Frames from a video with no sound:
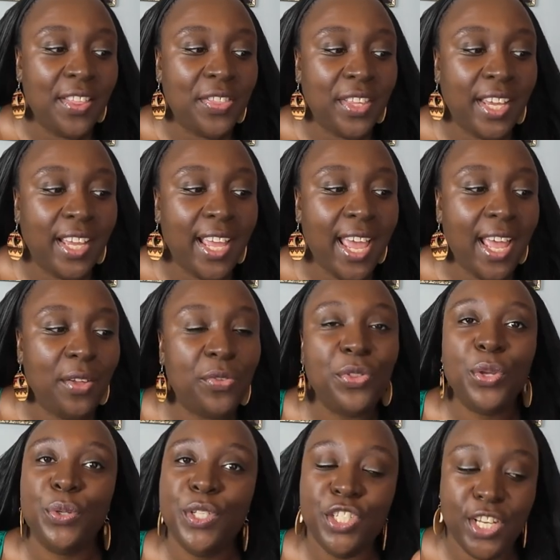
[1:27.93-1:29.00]
The
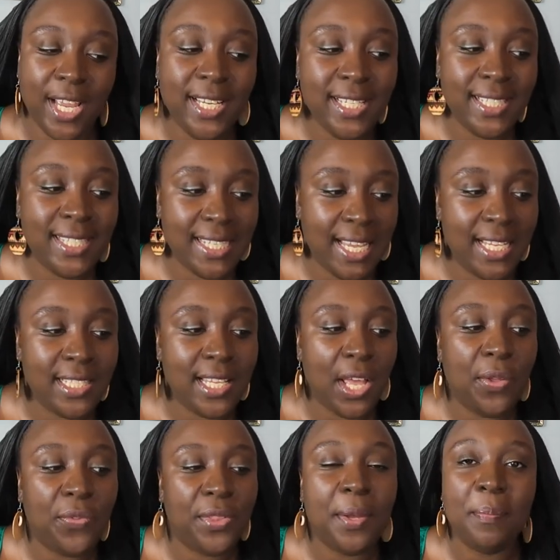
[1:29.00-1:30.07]
ethnogenesis
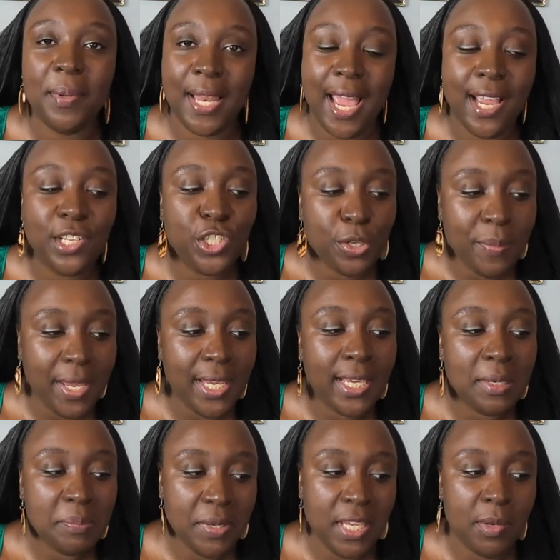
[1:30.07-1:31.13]
of the Black
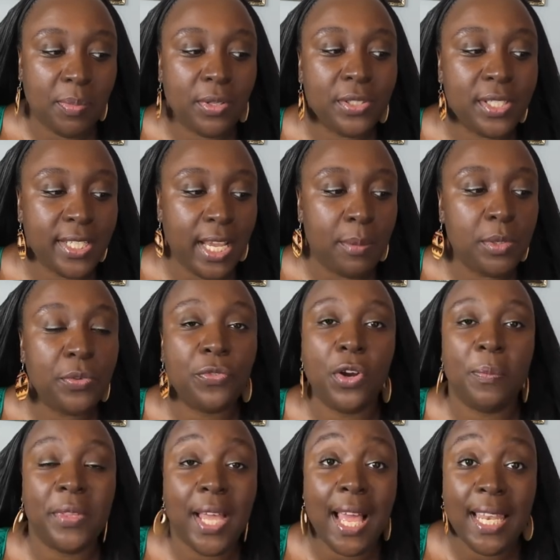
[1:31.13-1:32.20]
Jamaican people stemmed
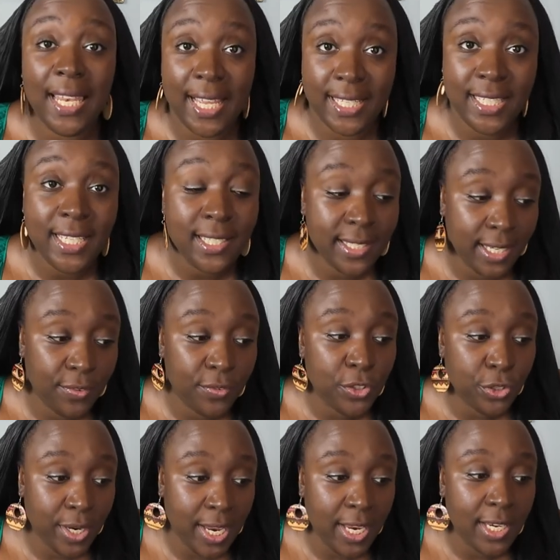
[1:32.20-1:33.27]
from the Atlantic slave
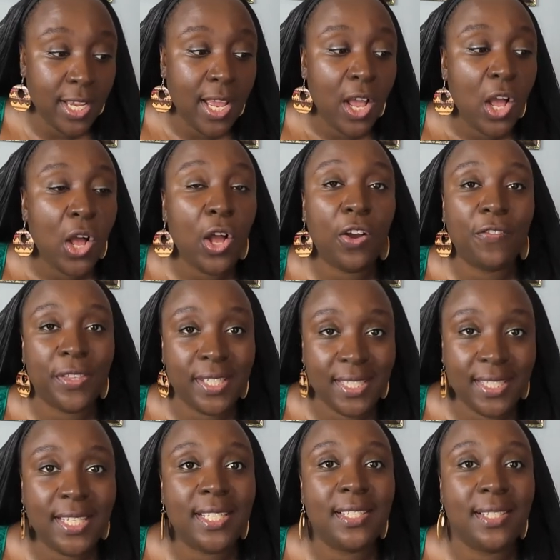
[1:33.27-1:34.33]
trade of the
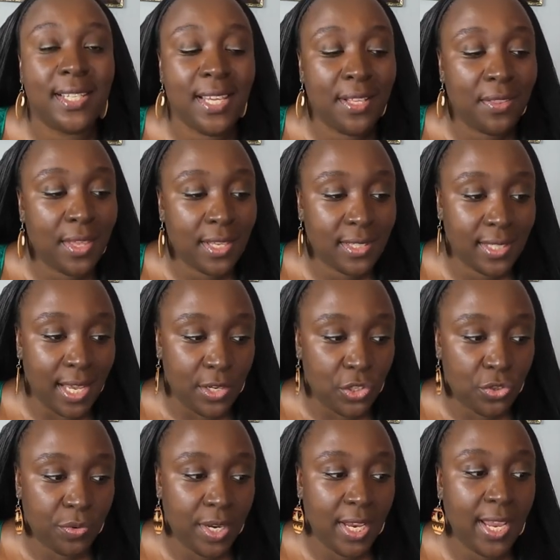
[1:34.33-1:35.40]
16th
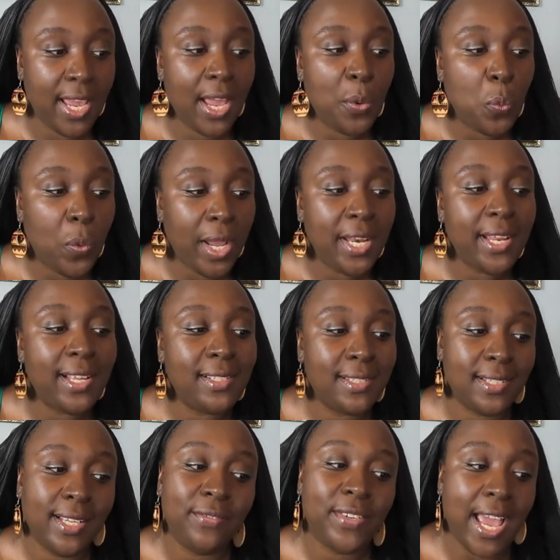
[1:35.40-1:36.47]
century, when
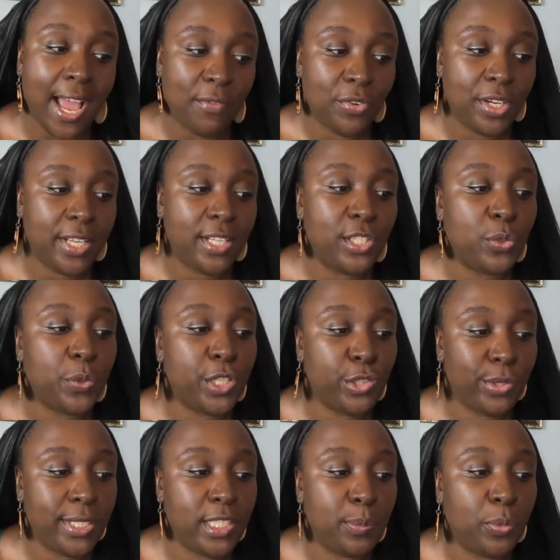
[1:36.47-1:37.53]
enslaved Africans were
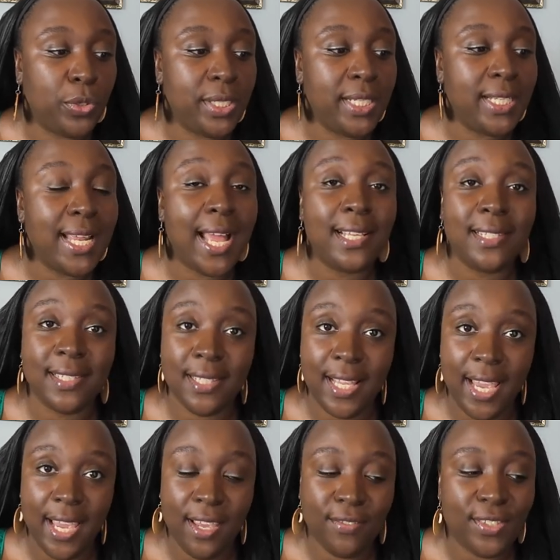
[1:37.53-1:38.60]
transported as
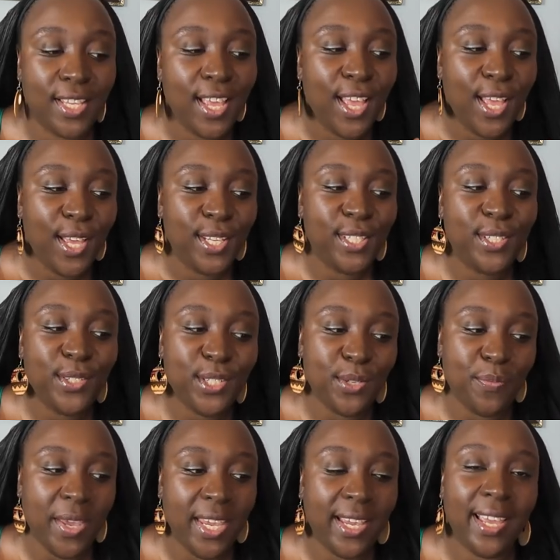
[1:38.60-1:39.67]
slaves to
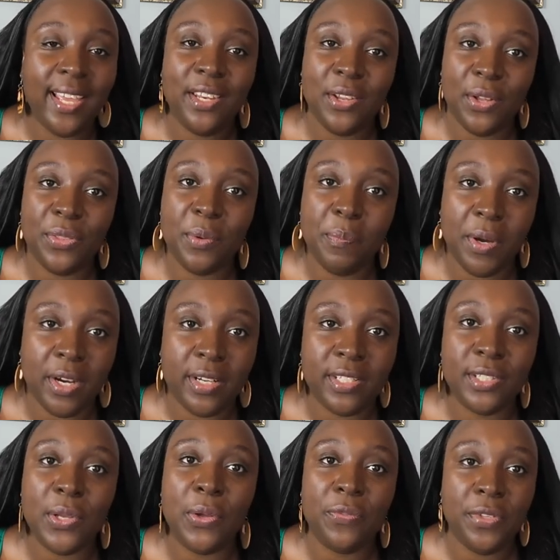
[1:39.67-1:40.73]
Jamaica and other
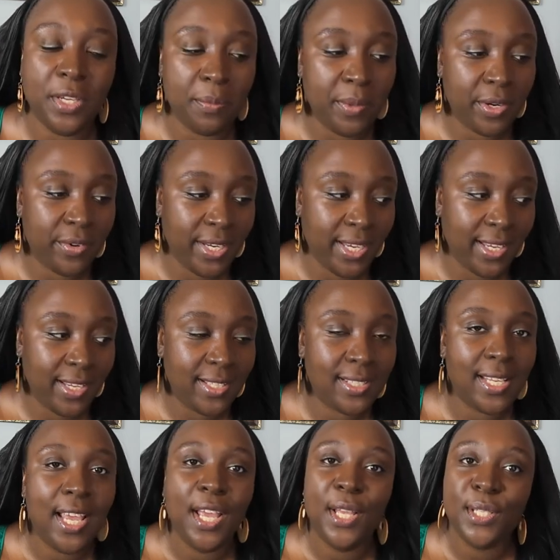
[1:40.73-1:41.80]
parts of the
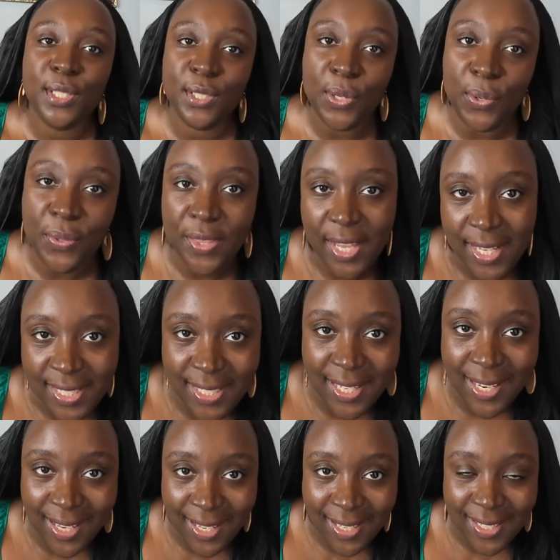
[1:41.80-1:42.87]
Americas. So that
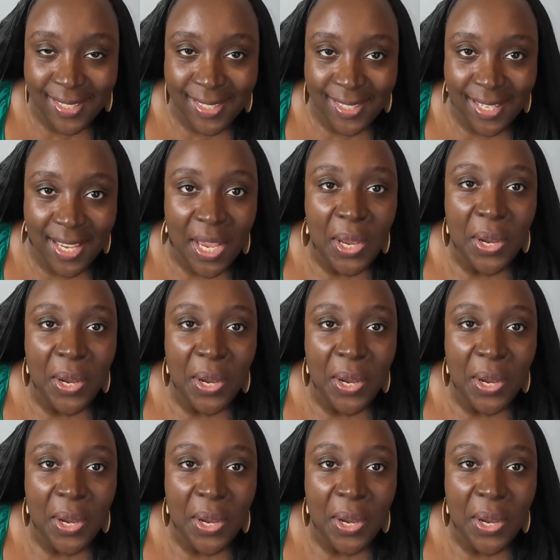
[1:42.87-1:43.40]
is